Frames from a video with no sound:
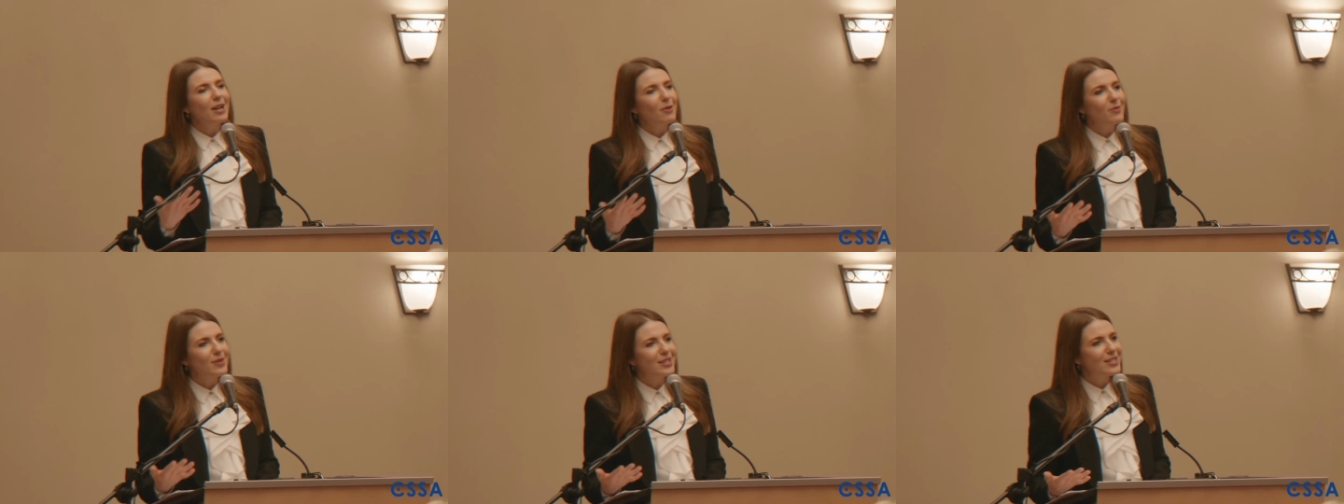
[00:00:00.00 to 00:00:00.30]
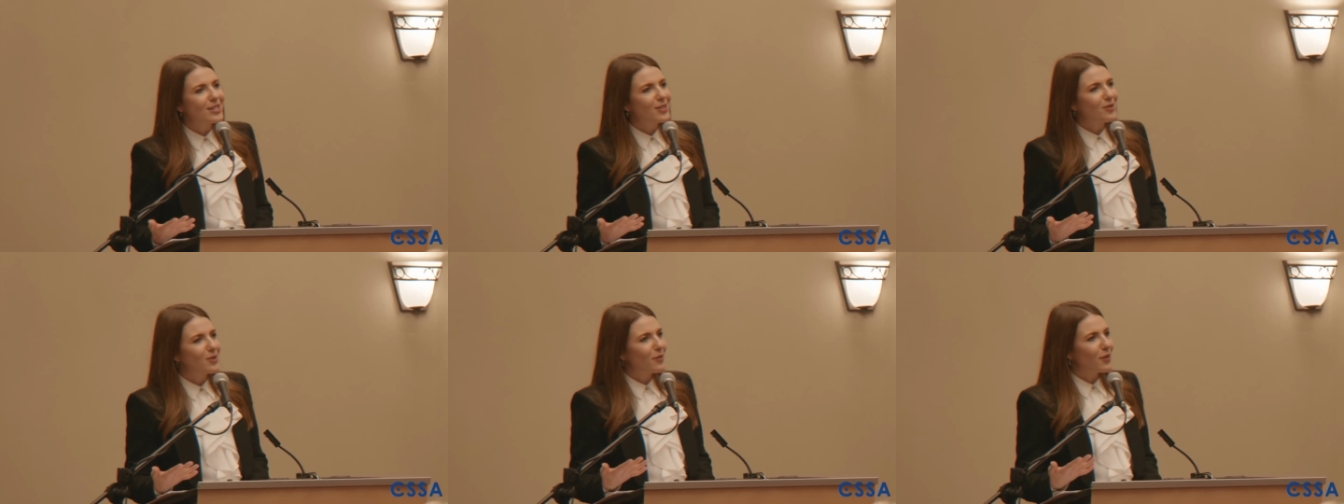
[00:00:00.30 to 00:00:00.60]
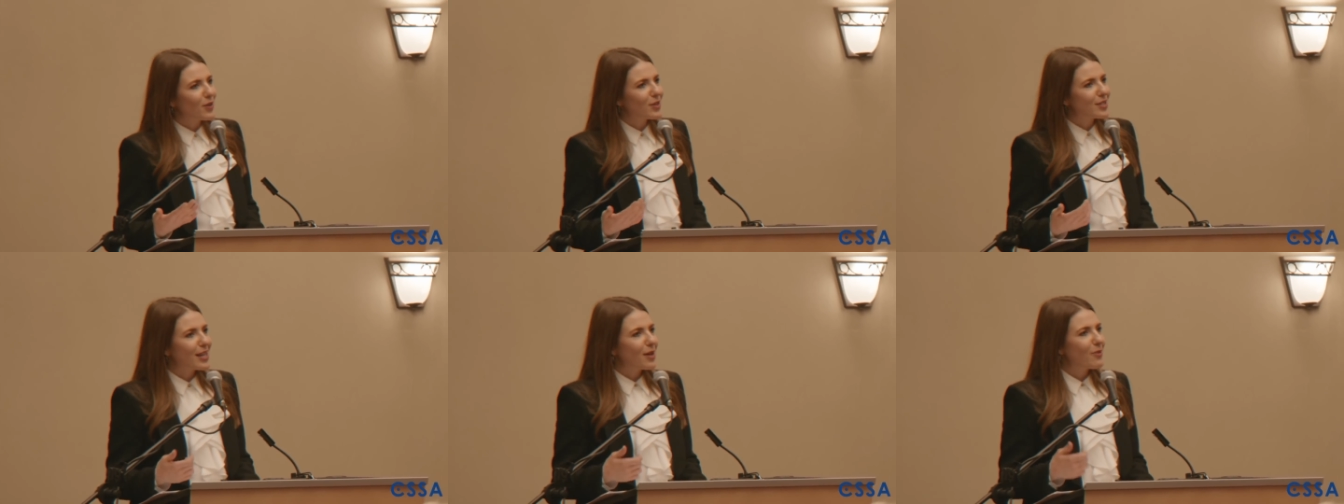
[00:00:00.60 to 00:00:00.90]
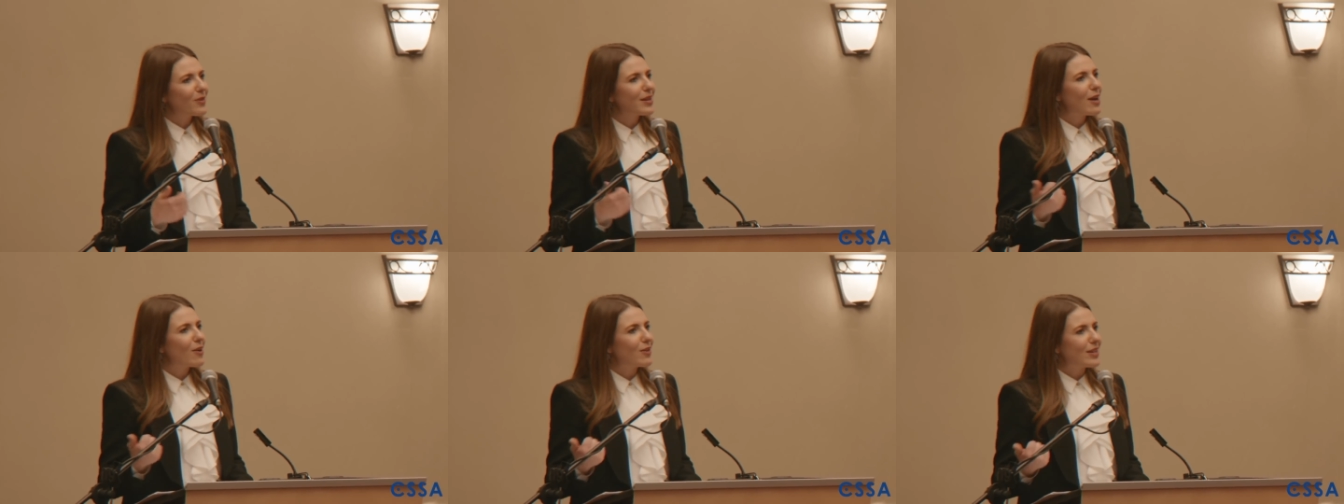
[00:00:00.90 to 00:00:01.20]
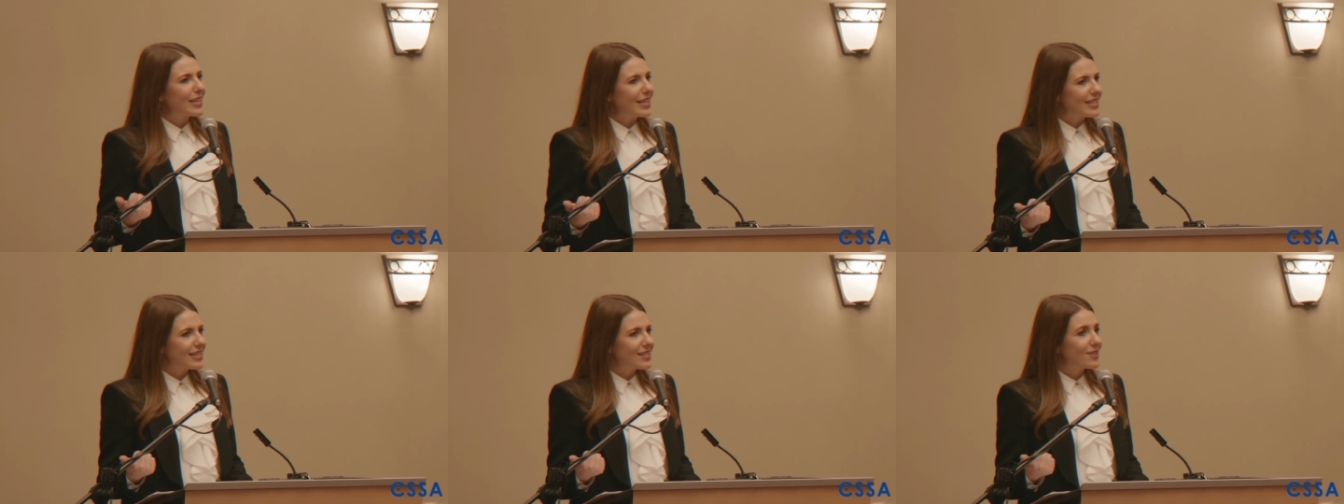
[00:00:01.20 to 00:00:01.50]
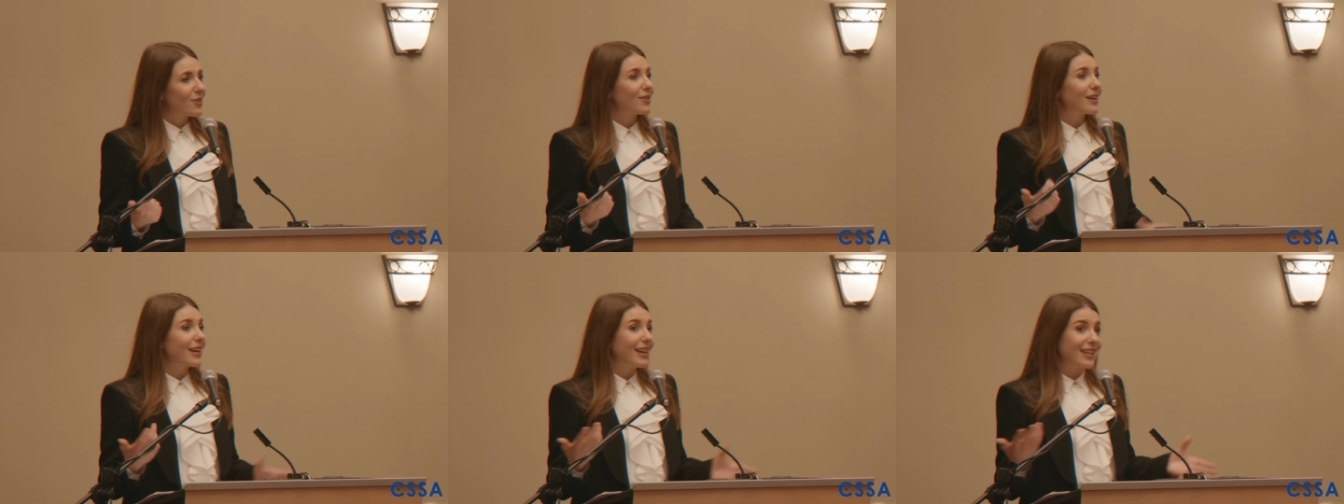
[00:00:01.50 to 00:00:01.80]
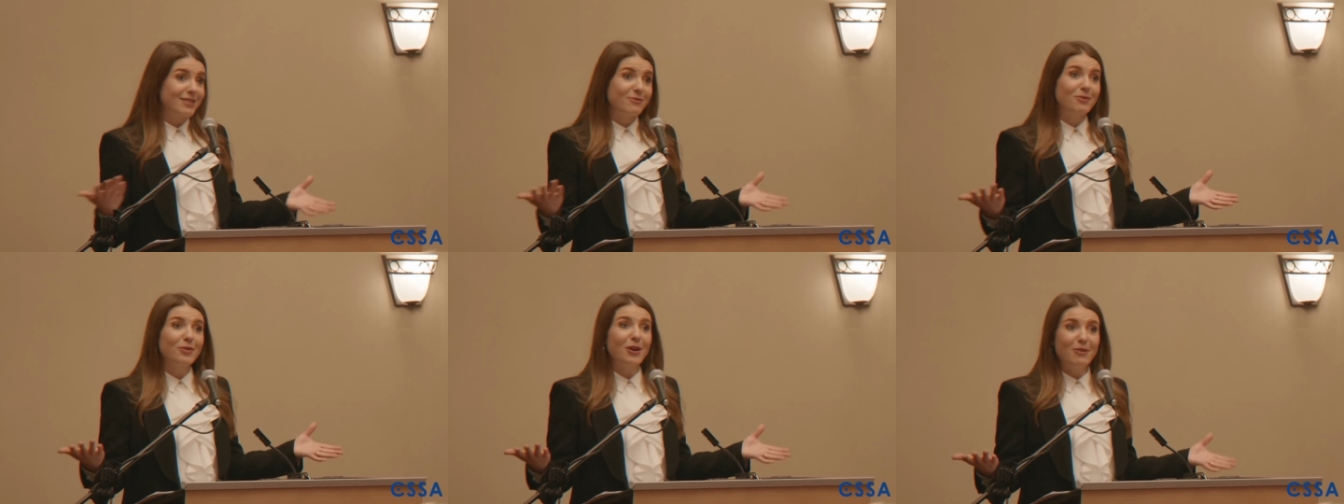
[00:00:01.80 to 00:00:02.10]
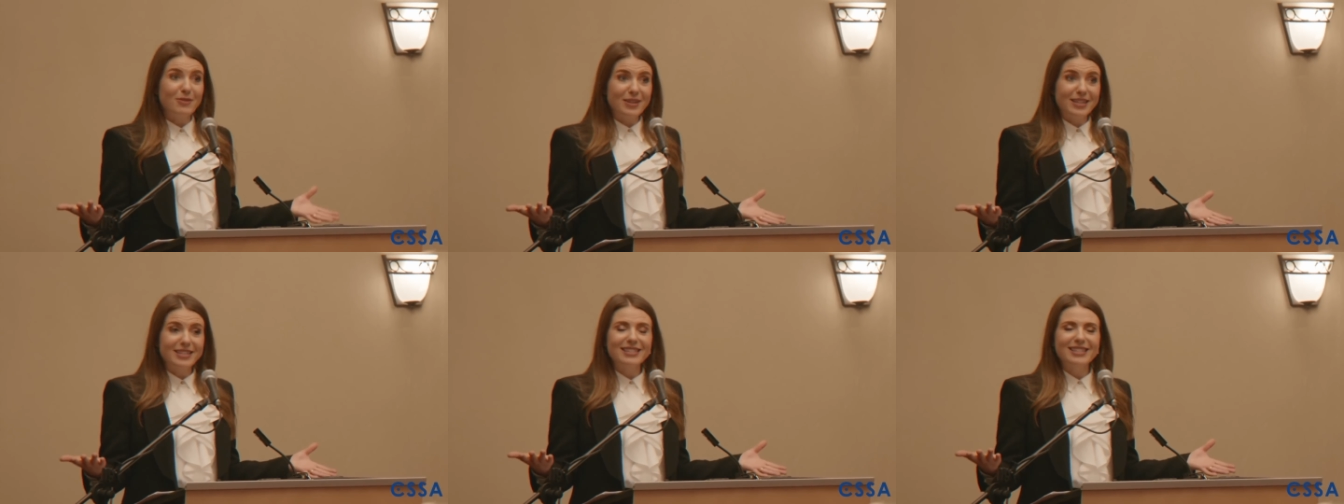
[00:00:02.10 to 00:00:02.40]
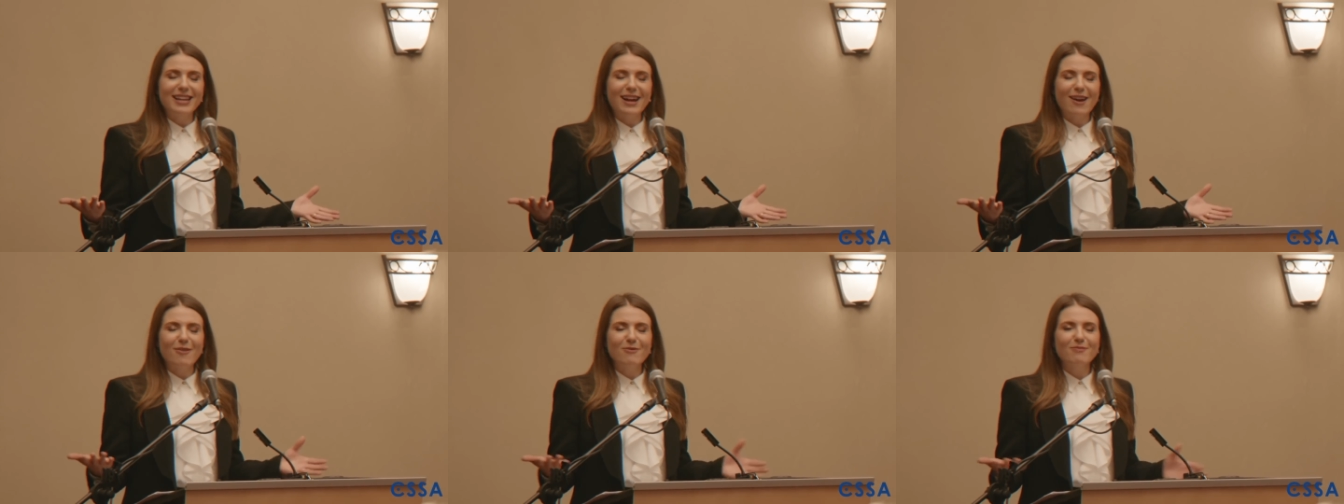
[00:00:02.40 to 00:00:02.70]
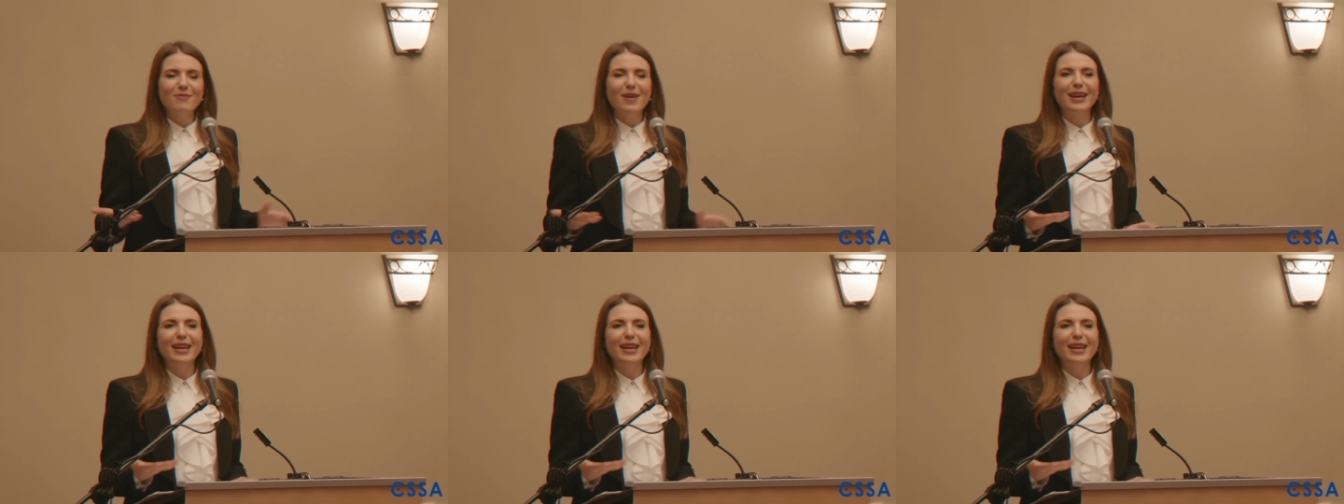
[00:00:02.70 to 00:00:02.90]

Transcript: then I went to university. I went out east, or I guess we're out east now.